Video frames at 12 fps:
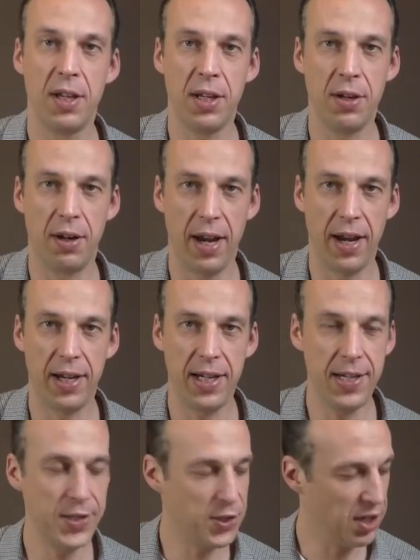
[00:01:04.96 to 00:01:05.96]
your
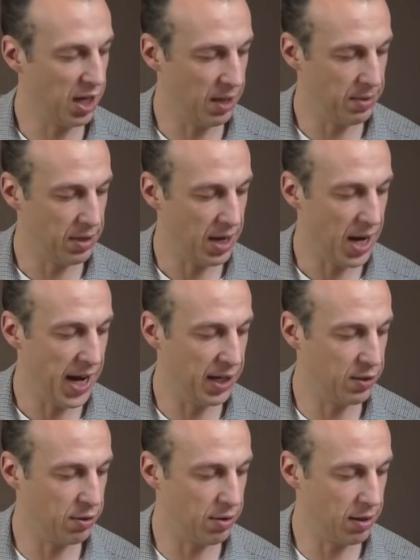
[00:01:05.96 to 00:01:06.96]
E shape, A
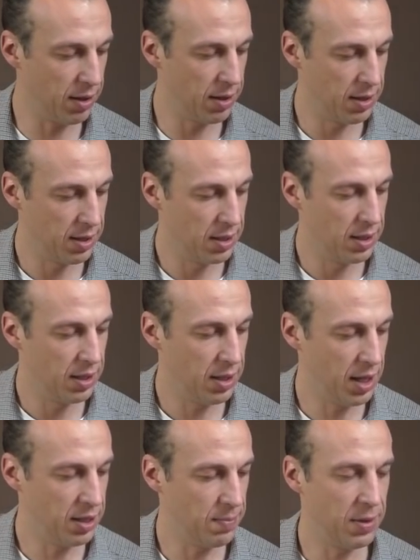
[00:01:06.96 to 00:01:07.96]
chord,
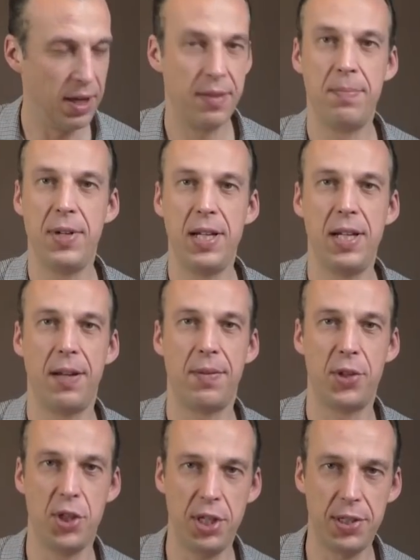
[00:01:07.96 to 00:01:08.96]
and you play the B and
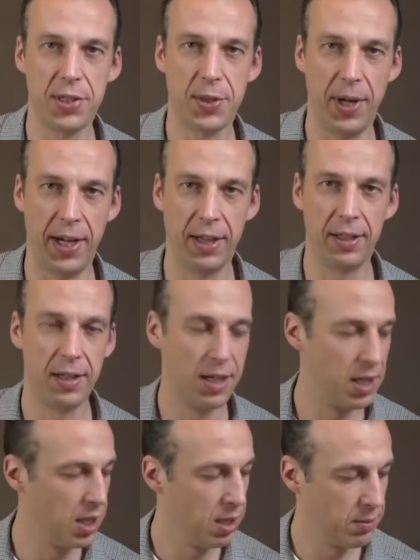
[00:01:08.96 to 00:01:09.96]
the G string
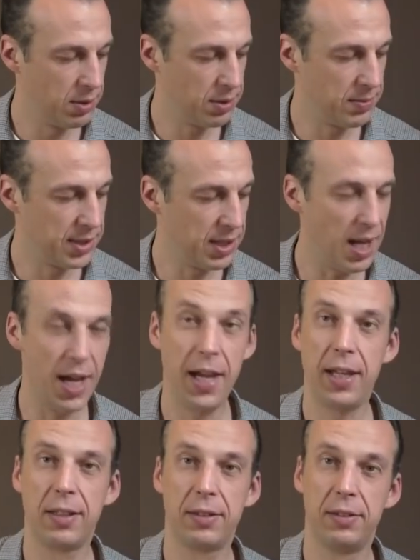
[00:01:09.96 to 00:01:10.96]
with some
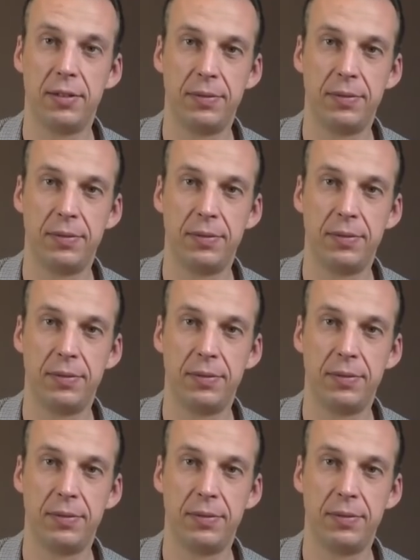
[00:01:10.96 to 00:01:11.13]
slide.